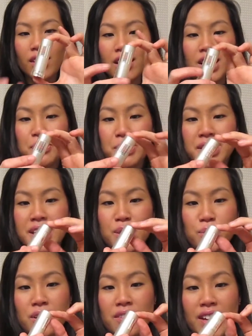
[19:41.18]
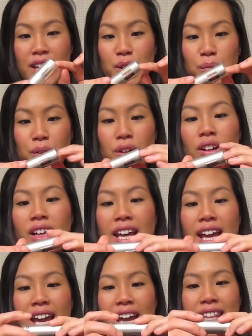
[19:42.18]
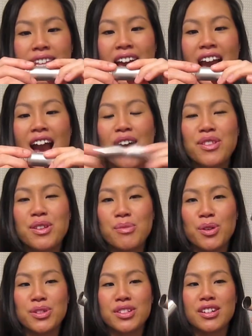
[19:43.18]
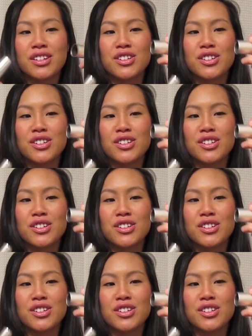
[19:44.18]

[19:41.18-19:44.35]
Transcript: lipsticks were available, and they have the most